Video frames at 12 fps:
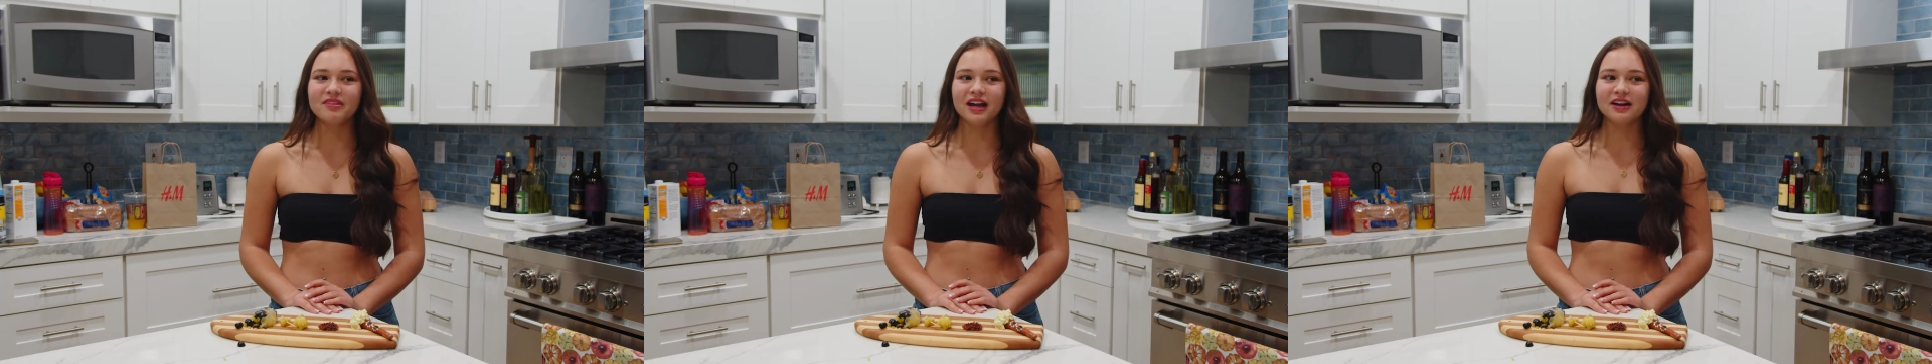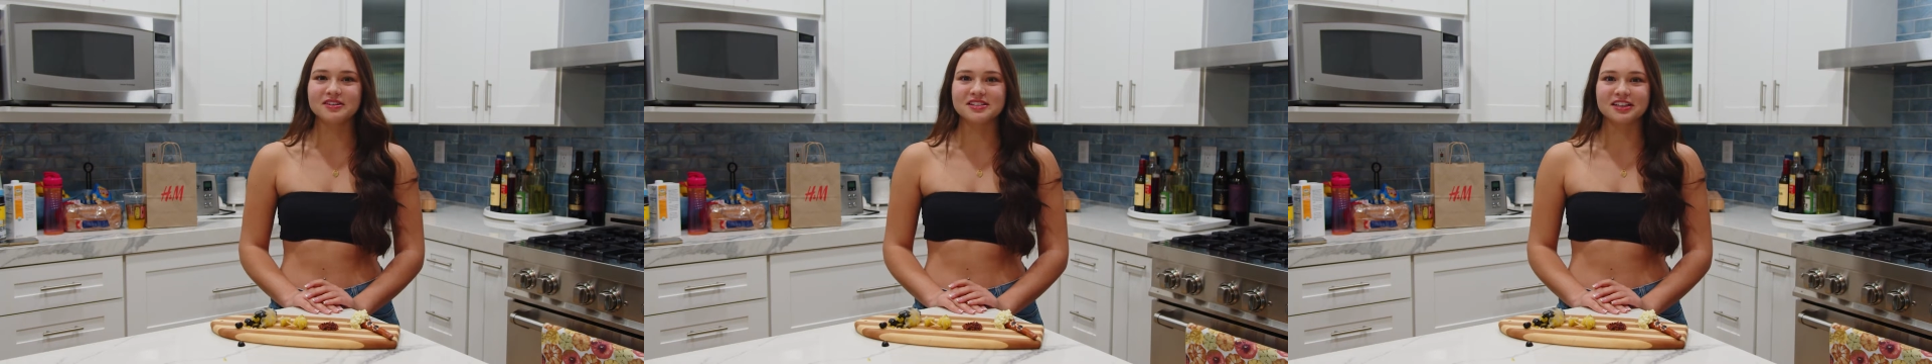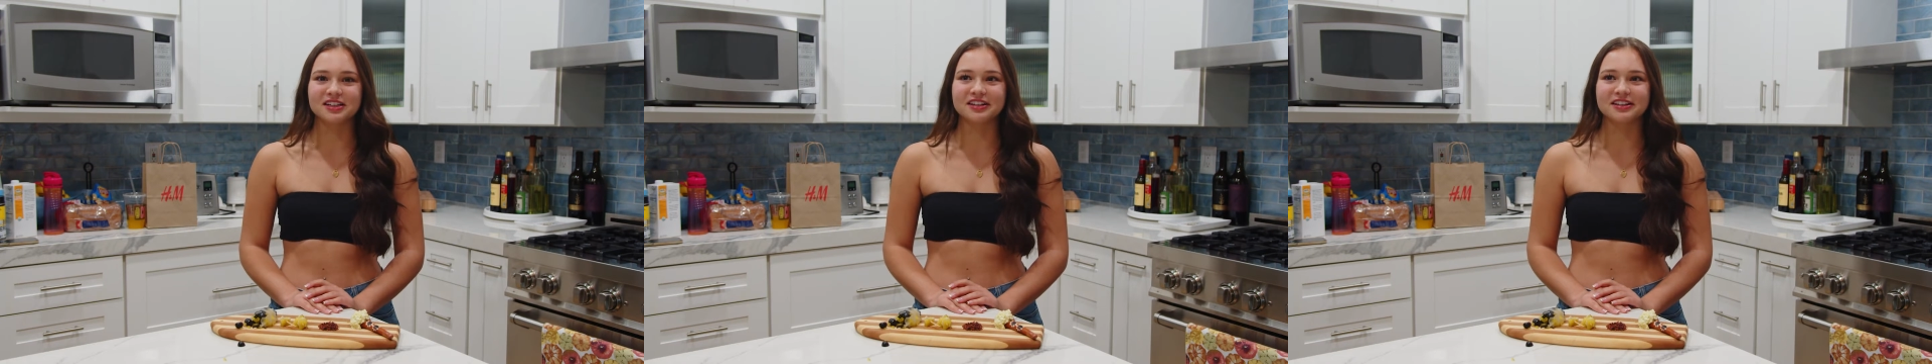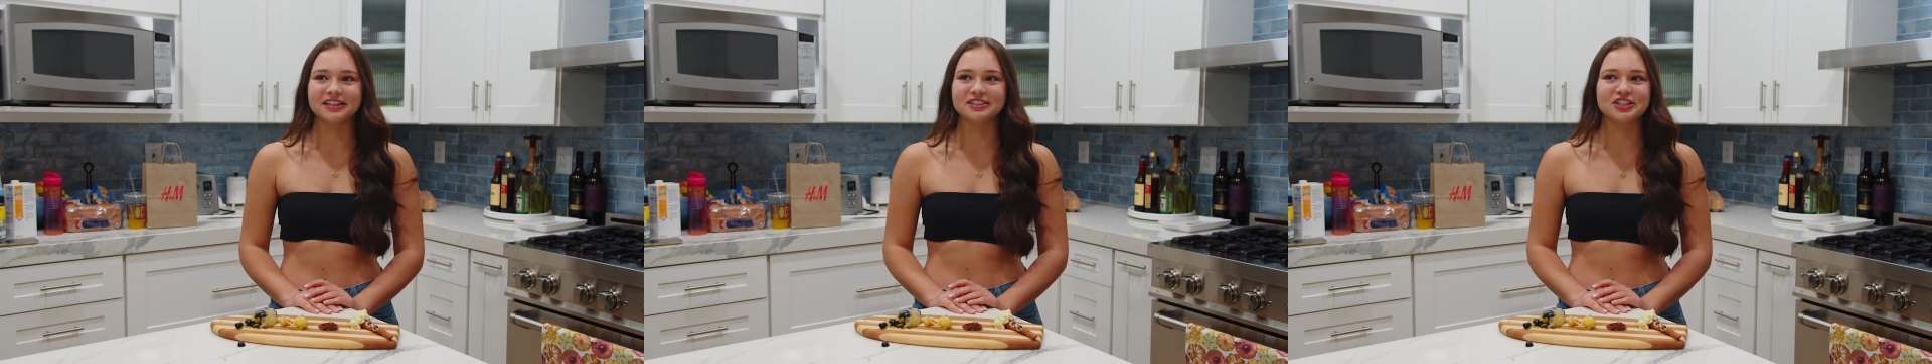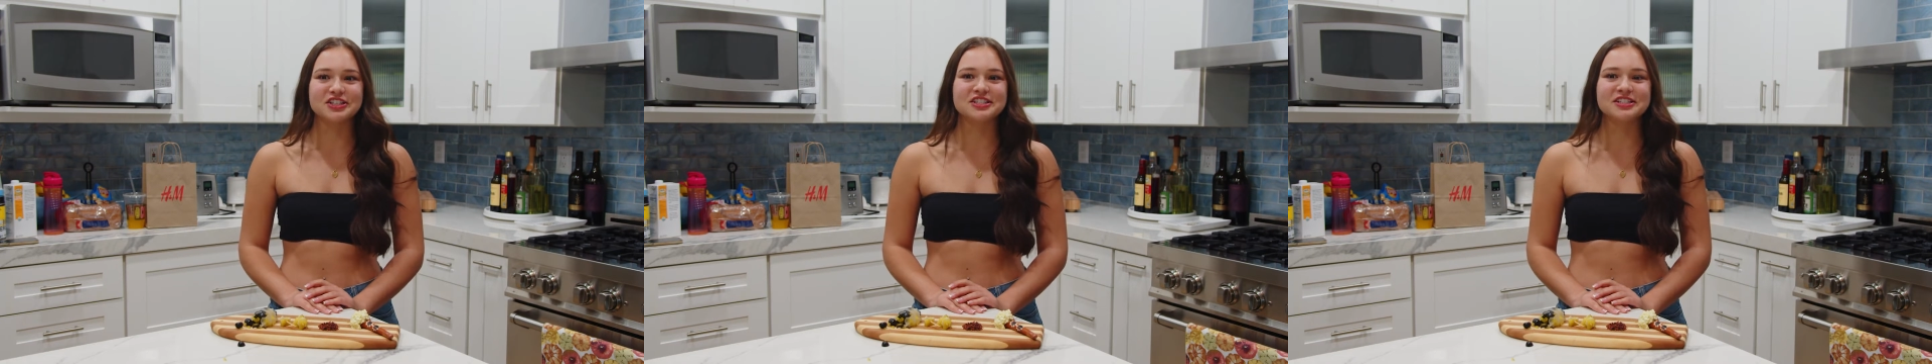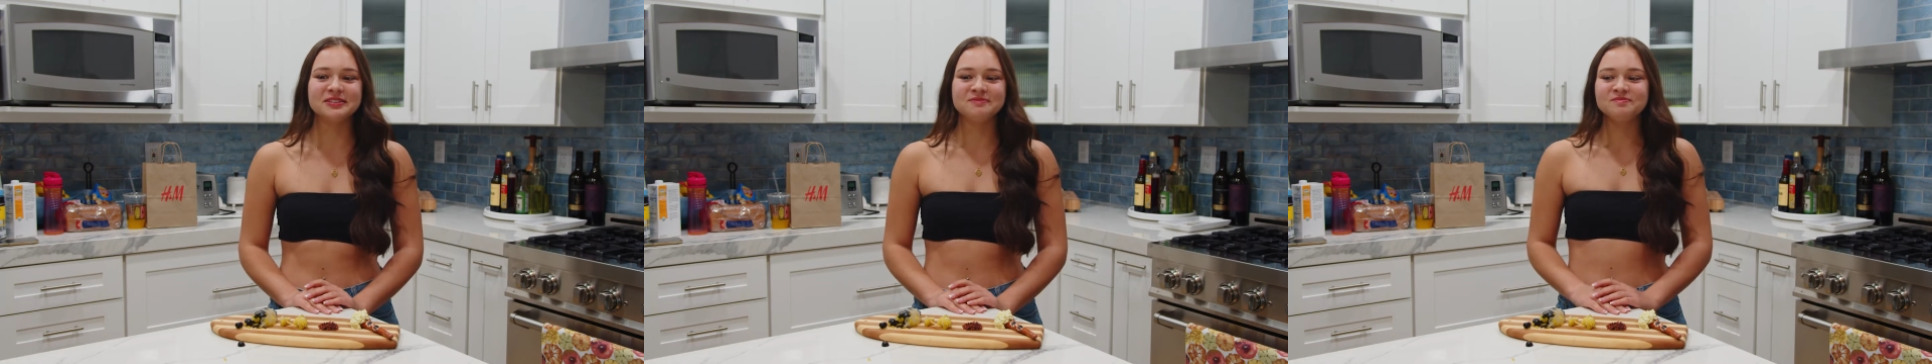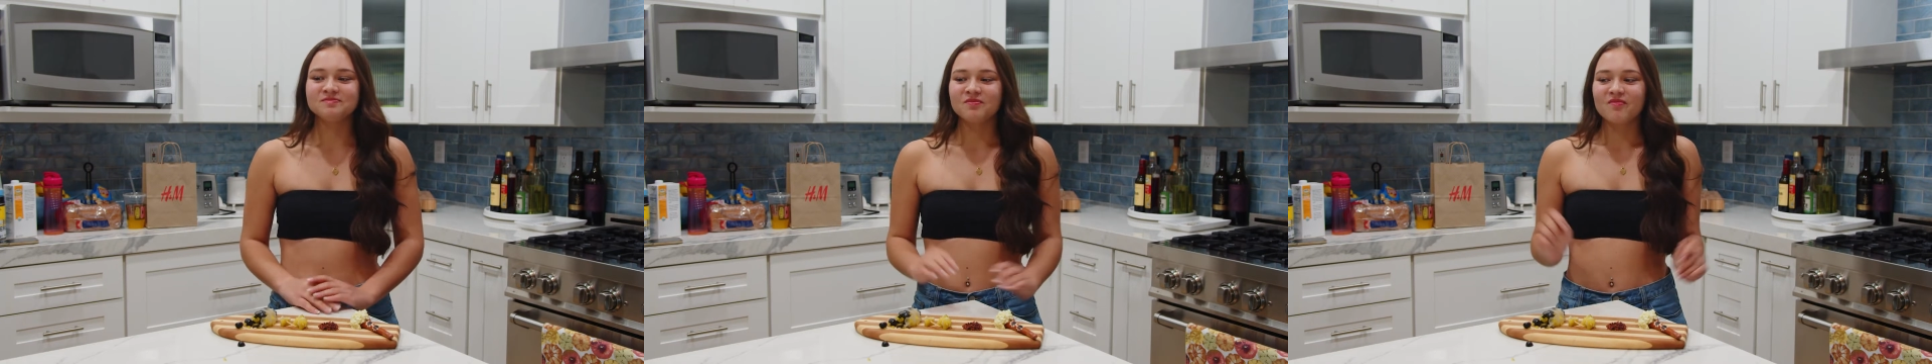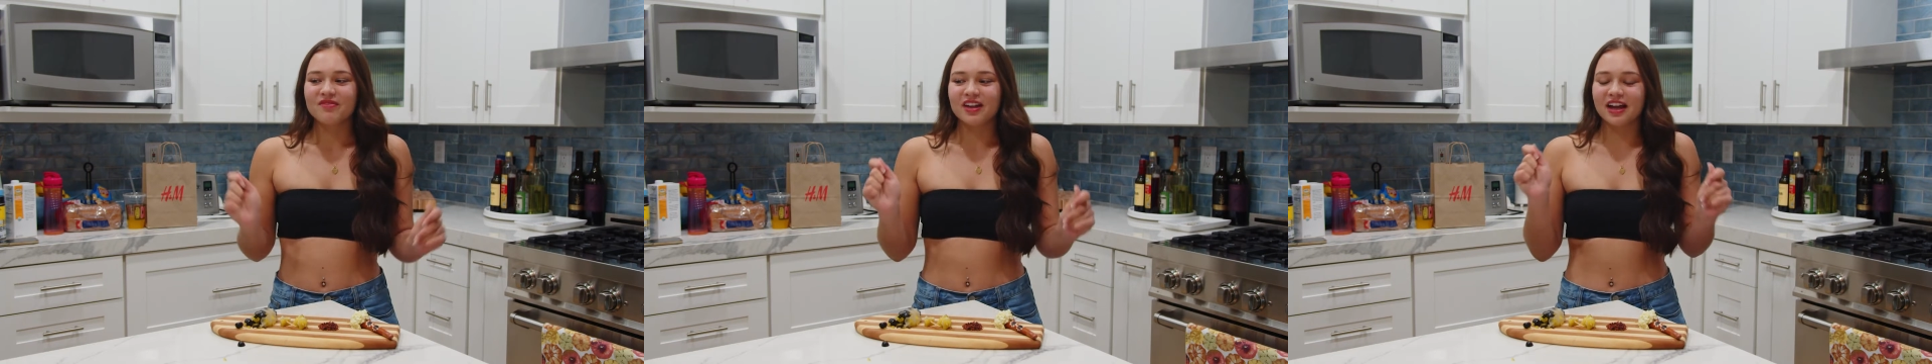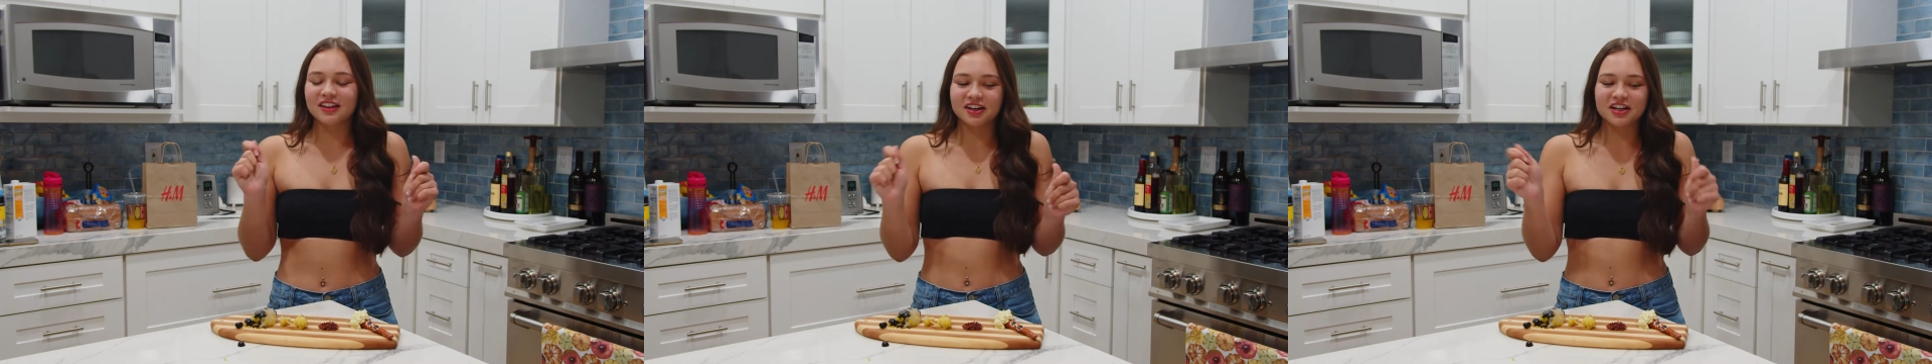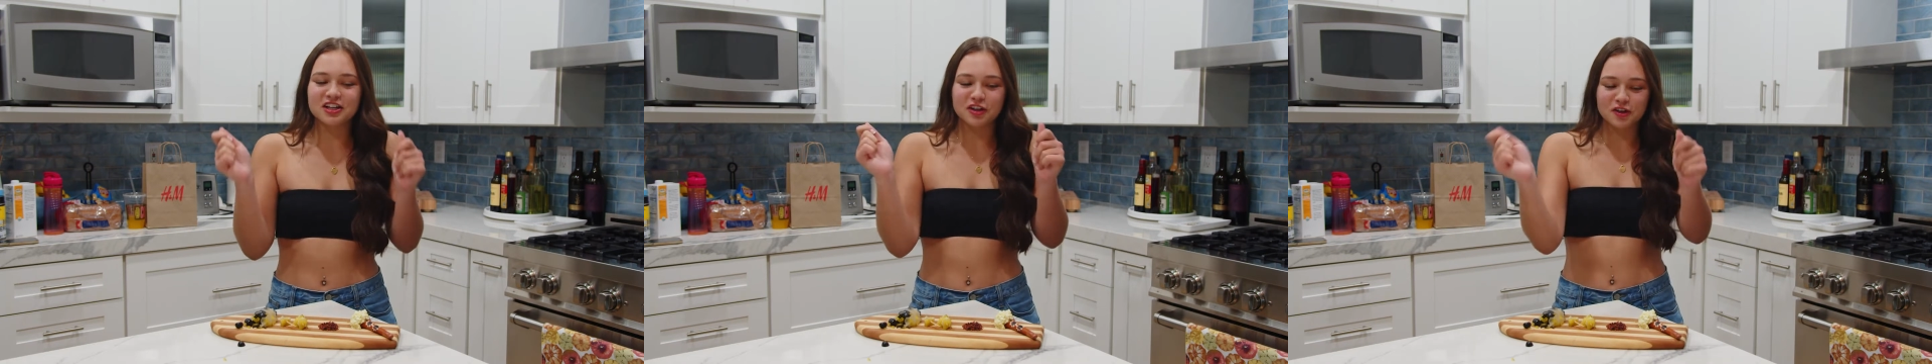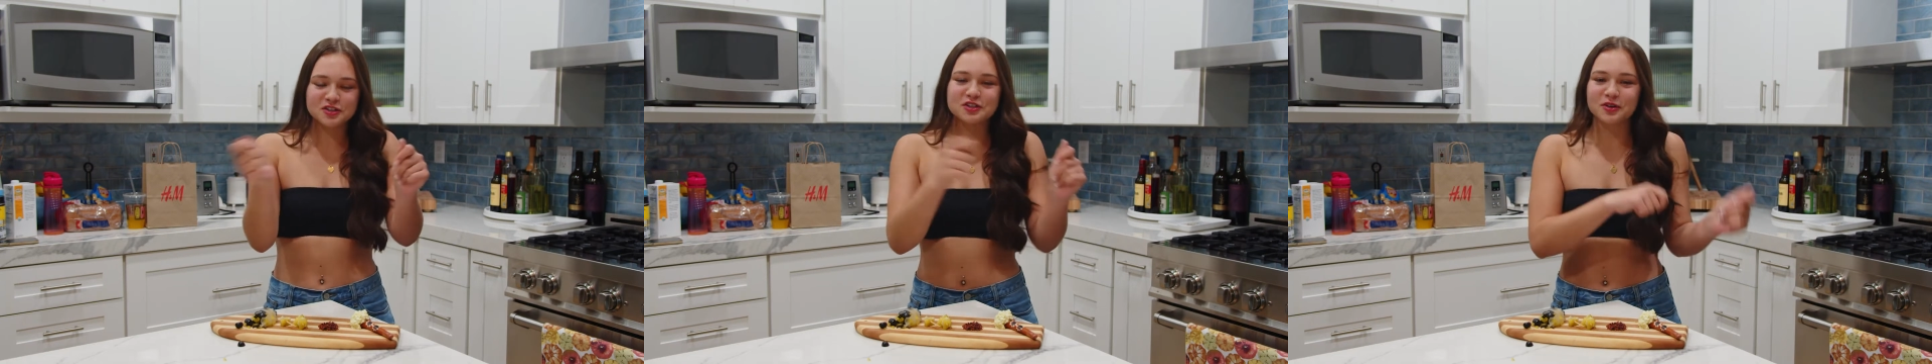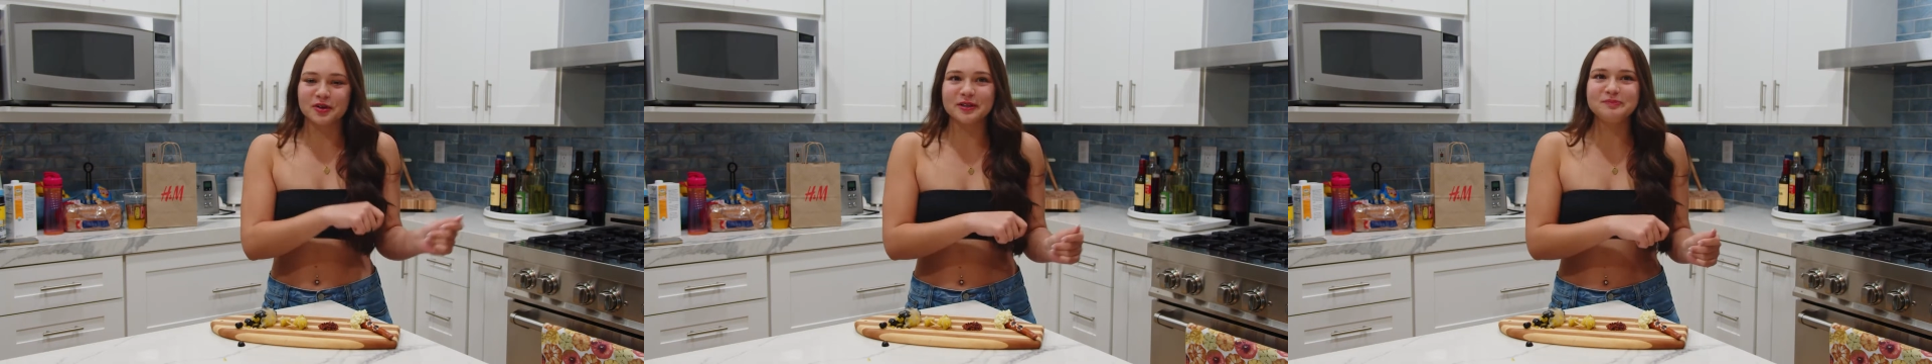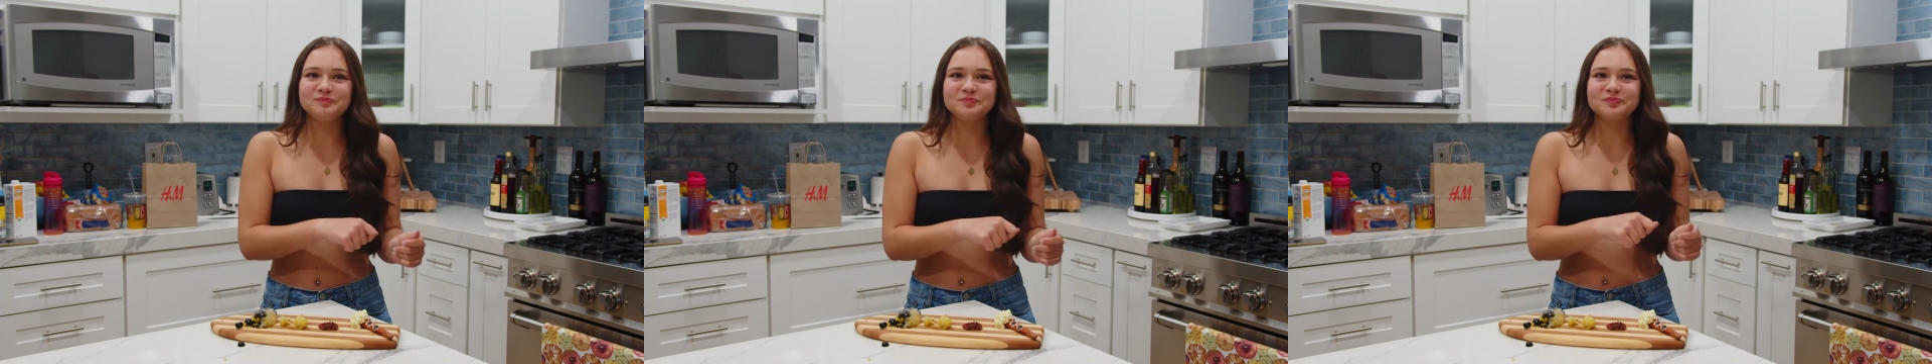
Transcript: I literally closed the door